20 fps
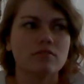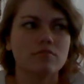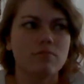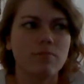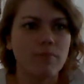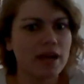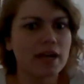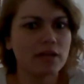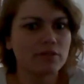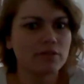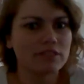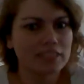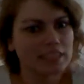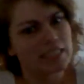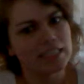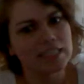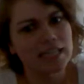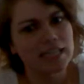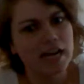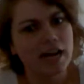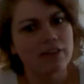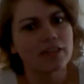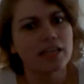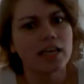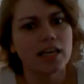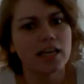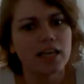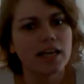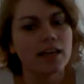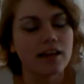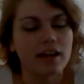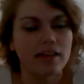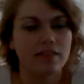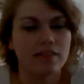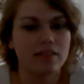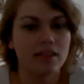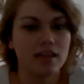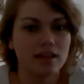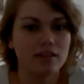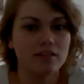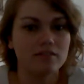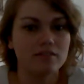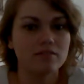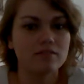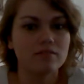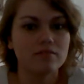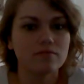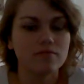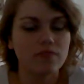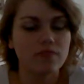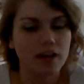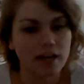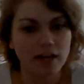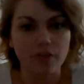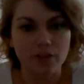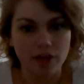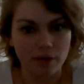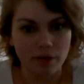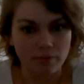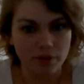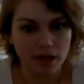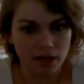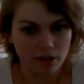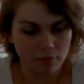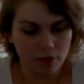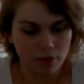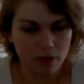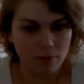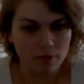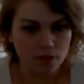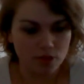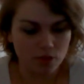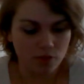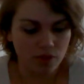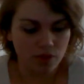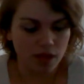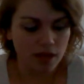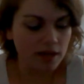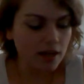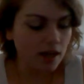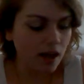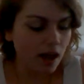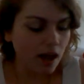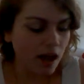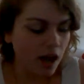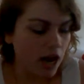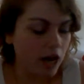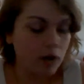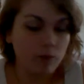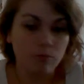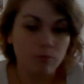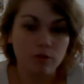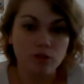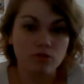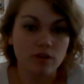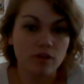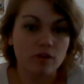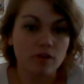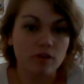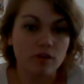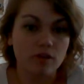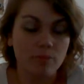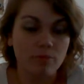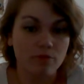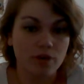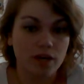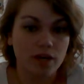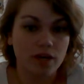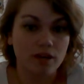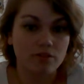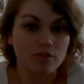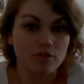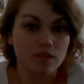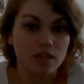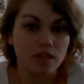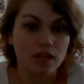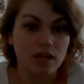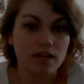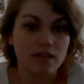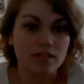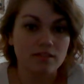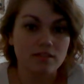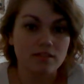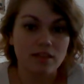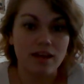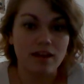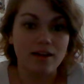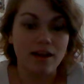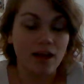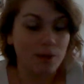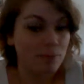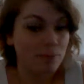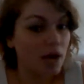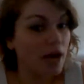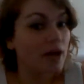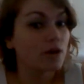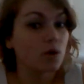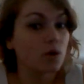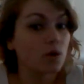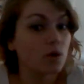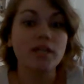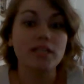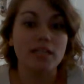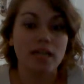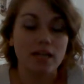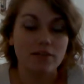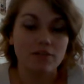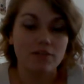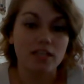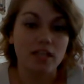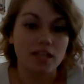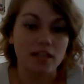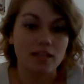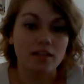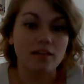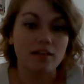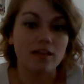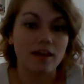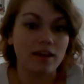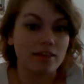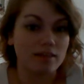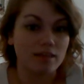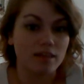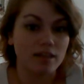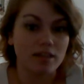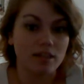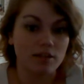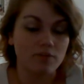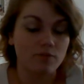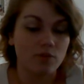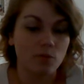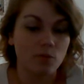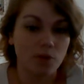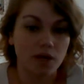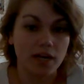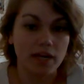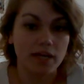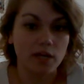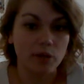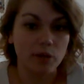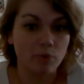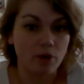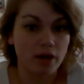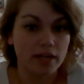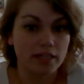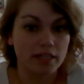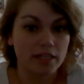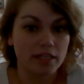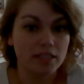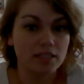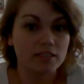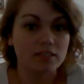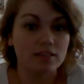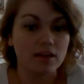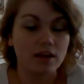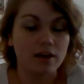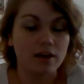man, I really need to have a kid, and then find out that I'm not going to be able to do that. I'd much rather operate under the guise that I'm not going to have a kid, and then if and when I get pregnant,